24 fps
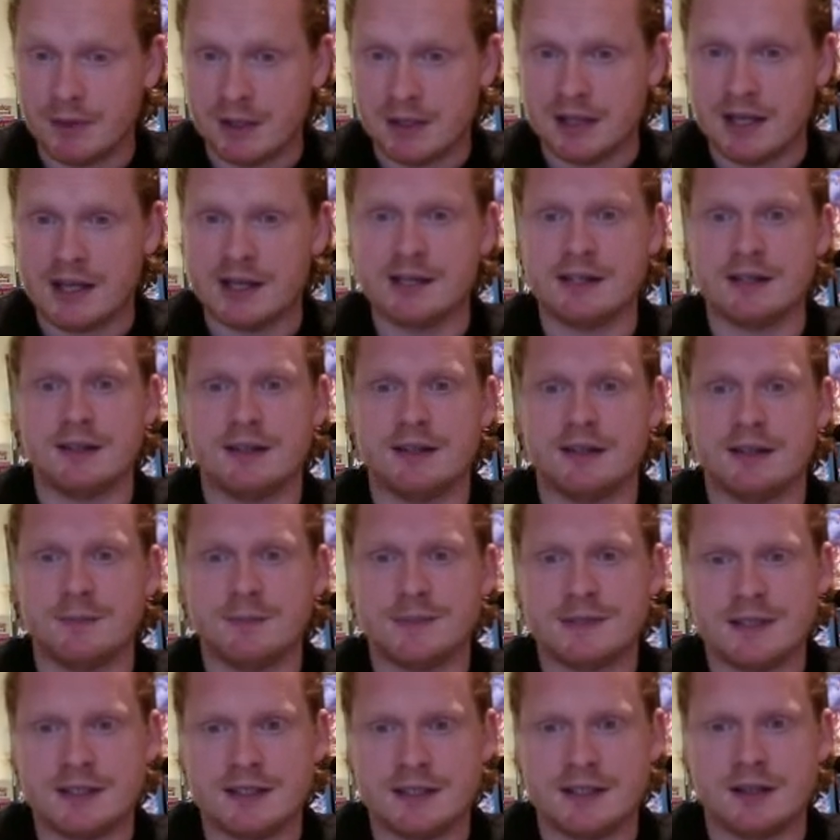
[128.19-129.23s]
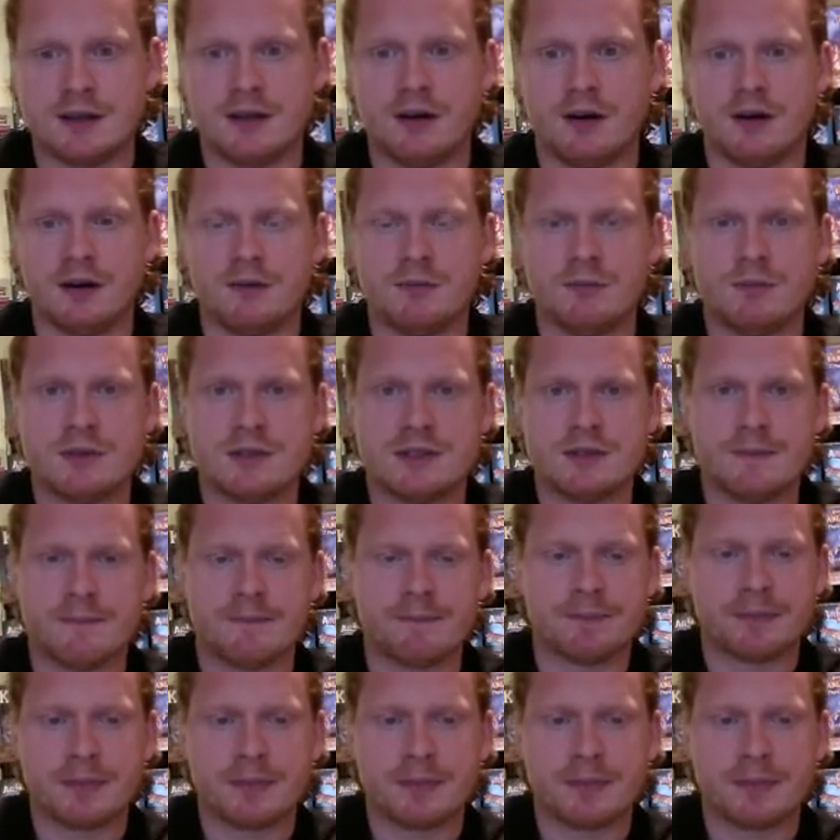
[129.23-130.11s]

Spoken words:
like the obsidian golems,